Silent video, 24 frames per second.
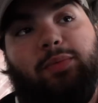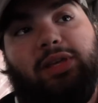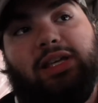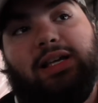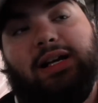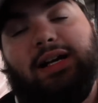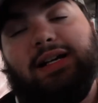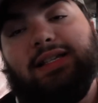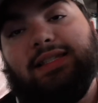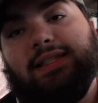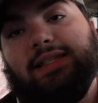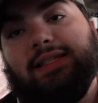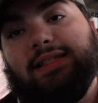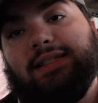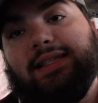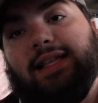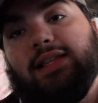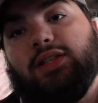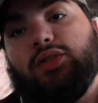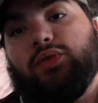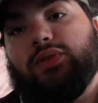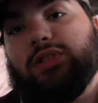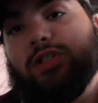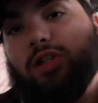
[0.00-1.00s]
Because the
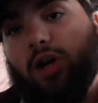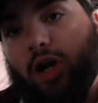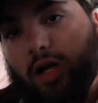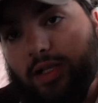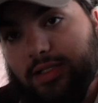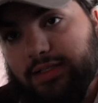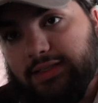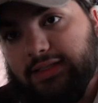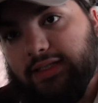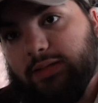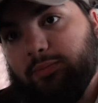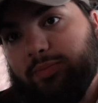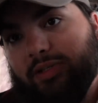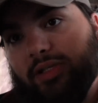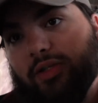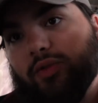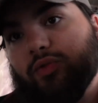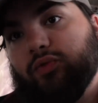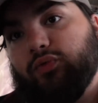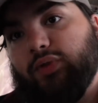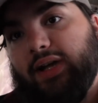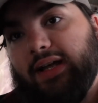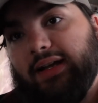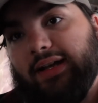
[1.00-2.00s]
sensor is constantly being
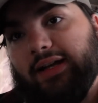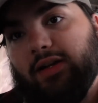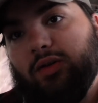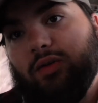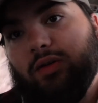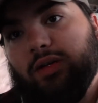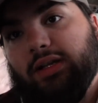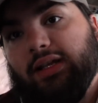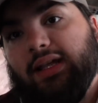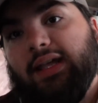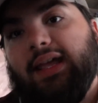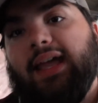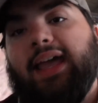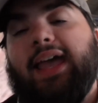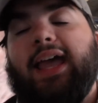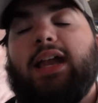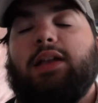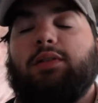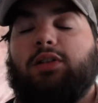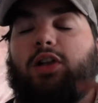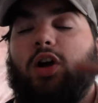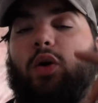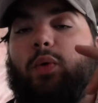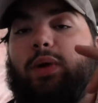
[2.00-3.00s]
read out
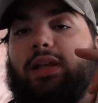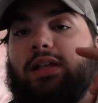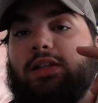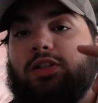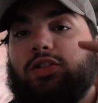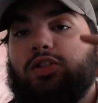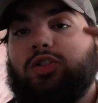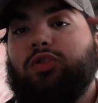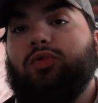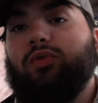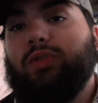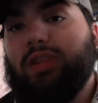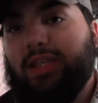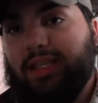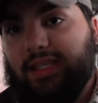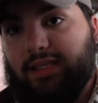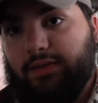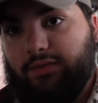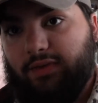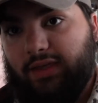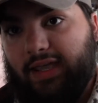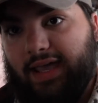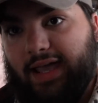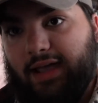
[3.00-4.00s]
and going to the
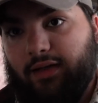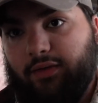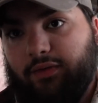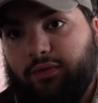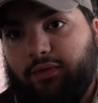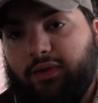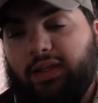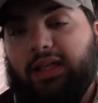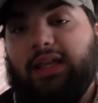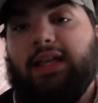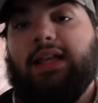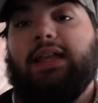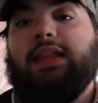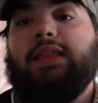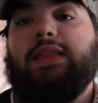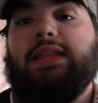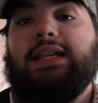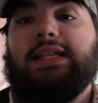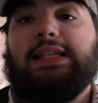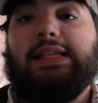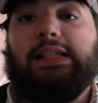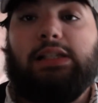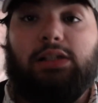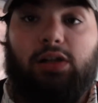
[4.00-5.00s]
EVF,
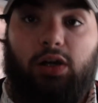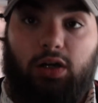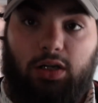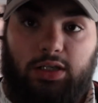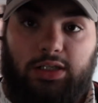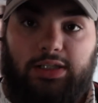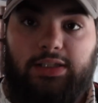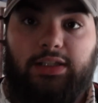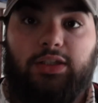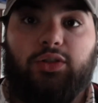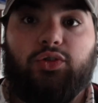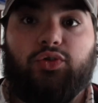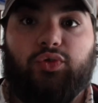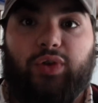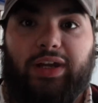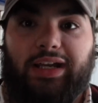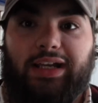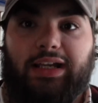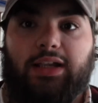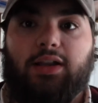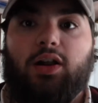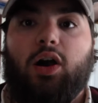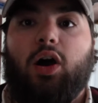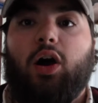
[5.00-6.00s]
this is constantly
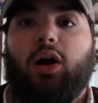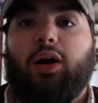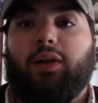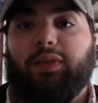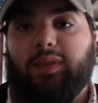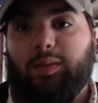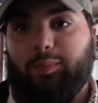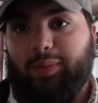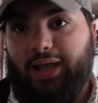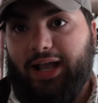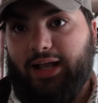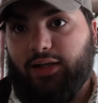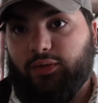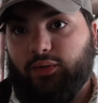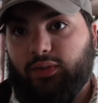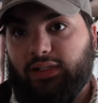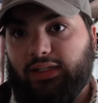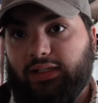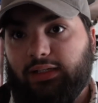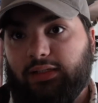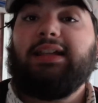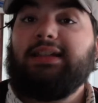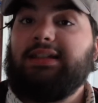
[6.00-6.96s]
draining on the battery.